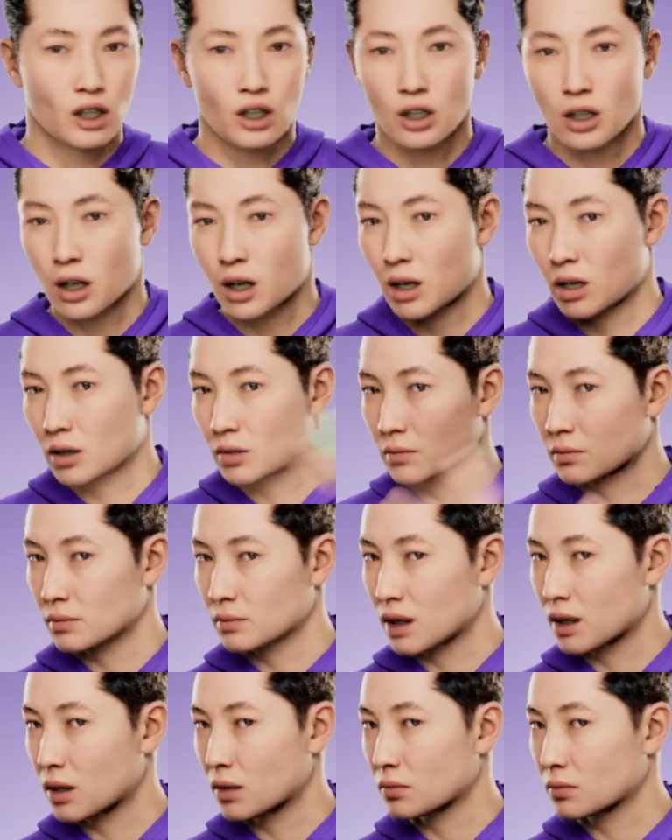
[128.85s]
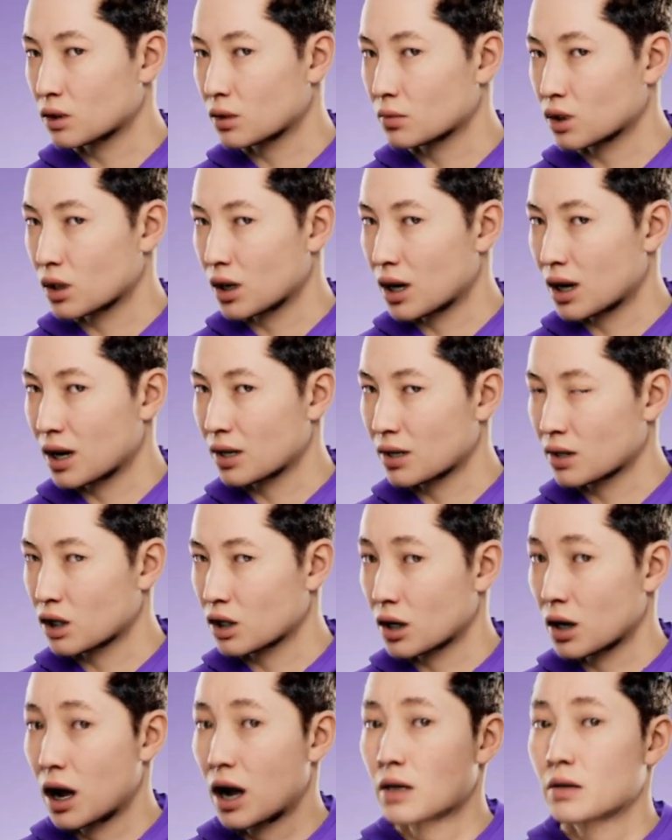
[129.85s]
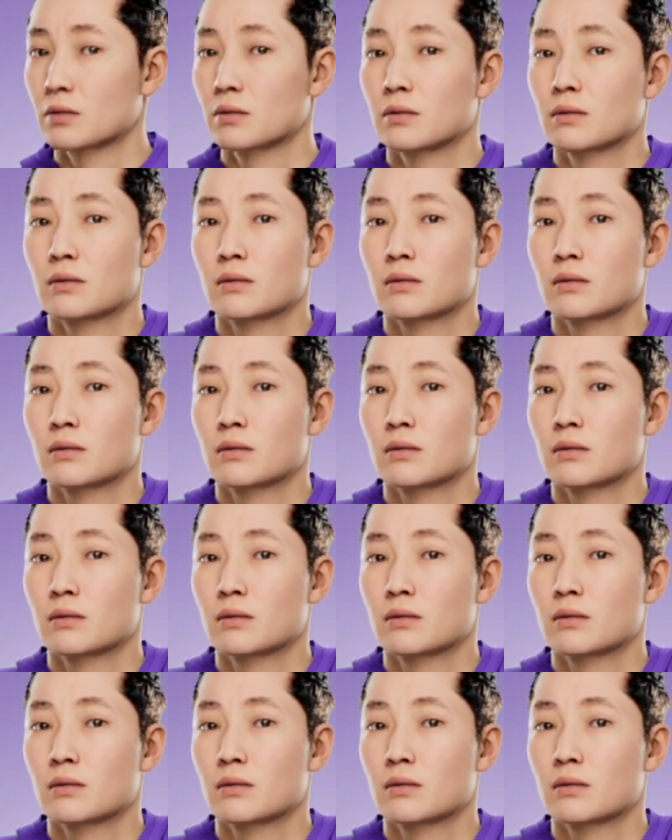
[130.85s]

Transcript: Turn, move your hands, look up,